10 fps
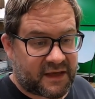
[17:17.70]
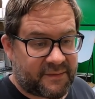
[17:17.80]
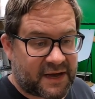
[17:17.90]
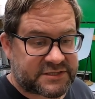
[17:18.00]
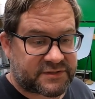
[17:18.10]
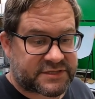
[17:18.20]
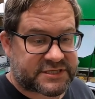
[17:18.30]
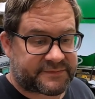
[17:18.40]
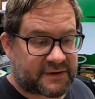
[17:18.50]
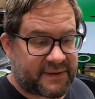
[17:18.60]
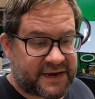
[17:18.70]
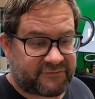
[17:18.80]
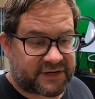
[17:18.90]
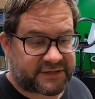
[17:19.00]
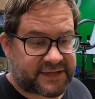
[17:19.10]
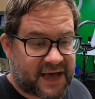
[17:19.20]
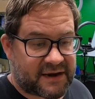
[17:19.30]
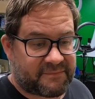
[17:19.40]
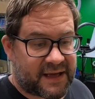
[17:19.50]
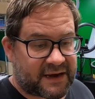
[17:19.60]
Am I to accept I may never get the
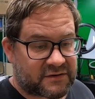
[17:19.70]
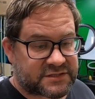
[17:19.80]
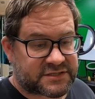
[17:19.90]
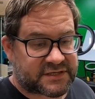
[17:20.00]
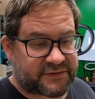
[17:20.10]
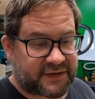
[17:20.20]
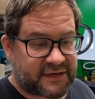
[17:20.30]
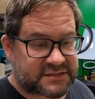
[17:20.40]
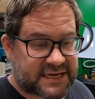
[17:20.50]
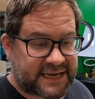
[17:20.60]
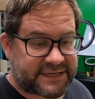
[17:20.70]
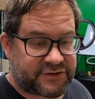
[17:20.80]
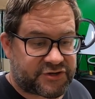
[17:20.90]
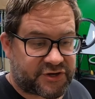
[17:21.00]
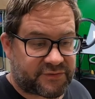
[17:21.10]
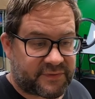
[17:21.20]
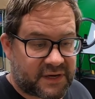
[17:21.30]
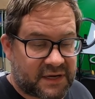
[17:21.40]
item back or is there something else I can do?